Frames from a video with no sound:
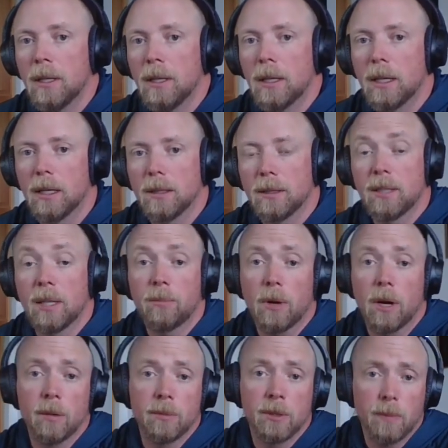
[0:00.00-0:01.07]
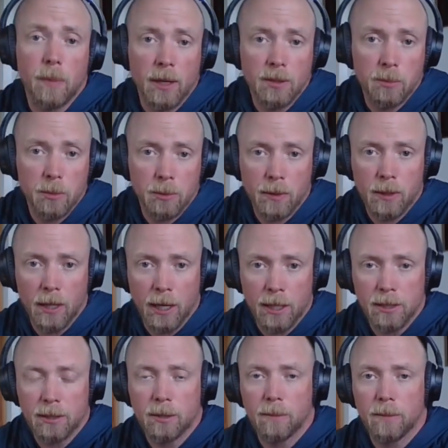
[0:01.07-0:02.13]
Uh, the same problem is possible with the
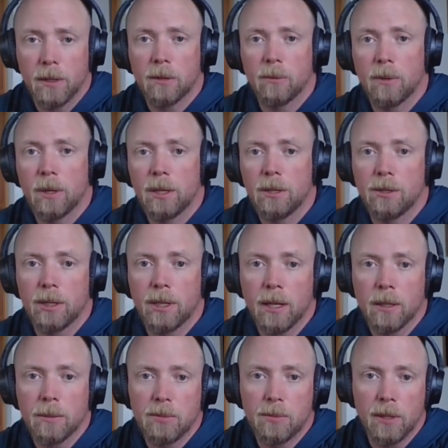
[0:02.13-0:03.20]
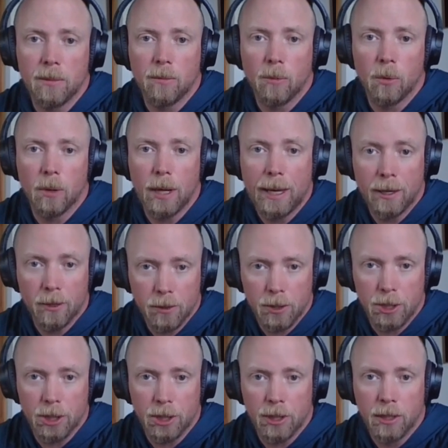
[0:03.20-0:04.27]
digester, by the way. You could end up spending more
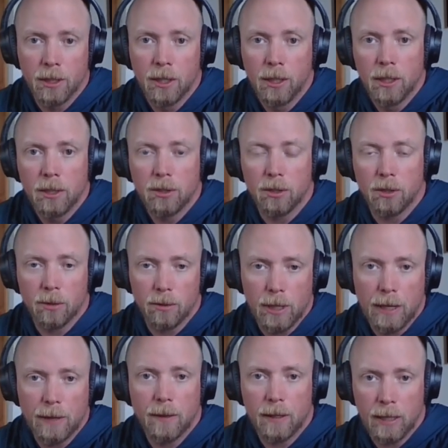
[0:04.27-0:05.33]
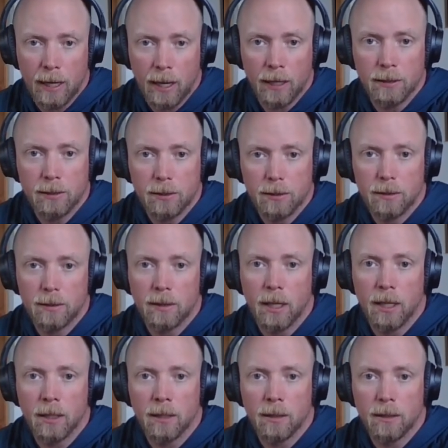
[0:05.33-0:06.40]
energy to create the gas
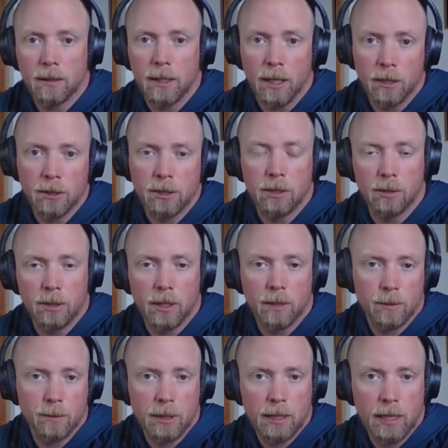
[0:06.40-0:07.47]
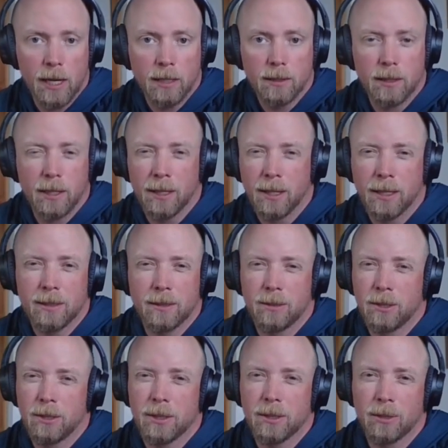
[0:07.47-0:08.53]
than the energy you get from the gas. And that's,
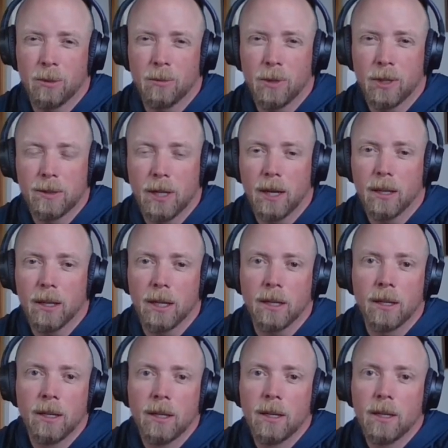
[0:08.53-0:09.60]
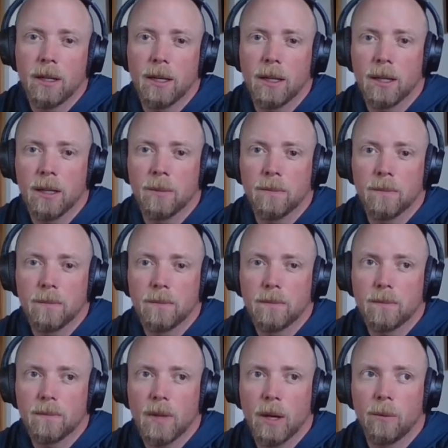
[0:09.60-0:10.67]
you just don't want that. Like, um,
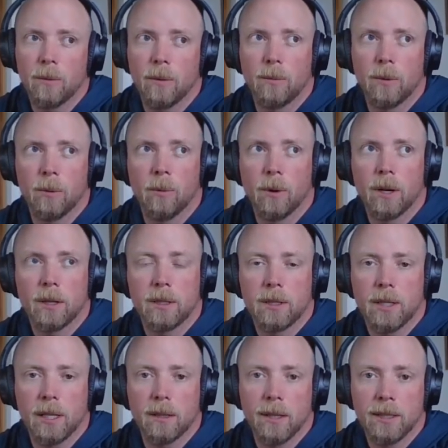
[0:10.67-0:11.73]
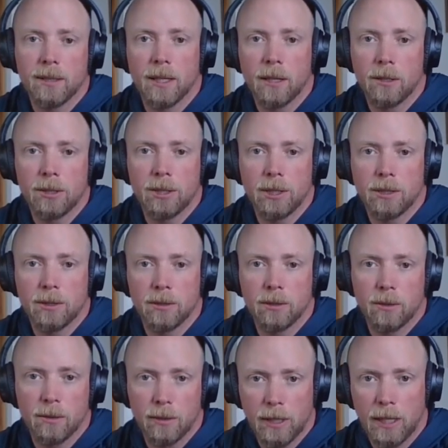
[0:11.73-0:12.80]
we, we want it to take less energy to
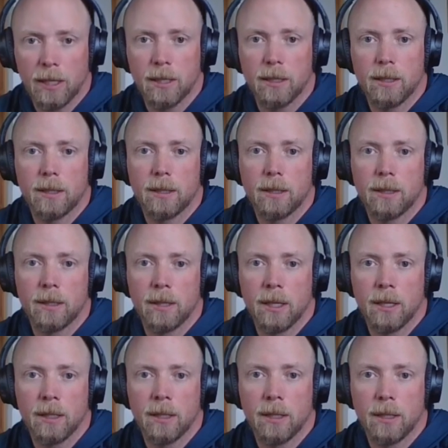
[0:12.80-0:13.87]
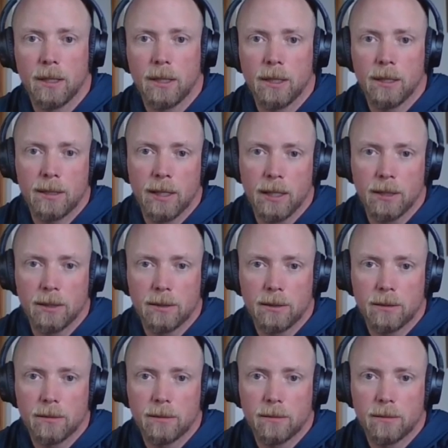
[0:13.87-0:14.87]
create it than it takes